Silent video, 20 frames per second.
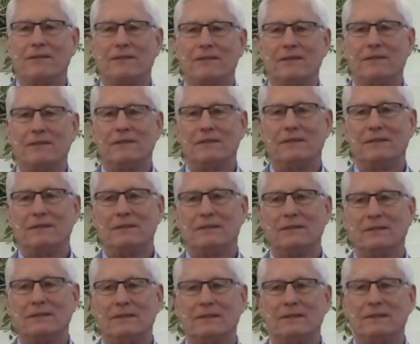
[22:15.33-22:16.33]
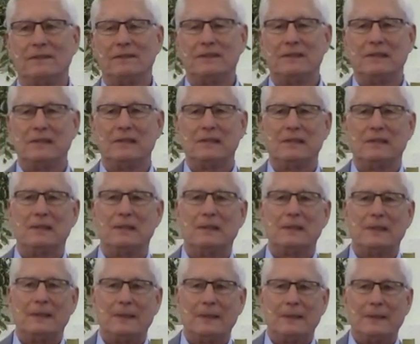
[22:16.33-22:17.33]

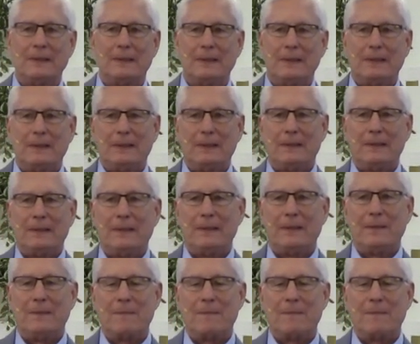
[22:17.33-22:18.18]
Nothing is said.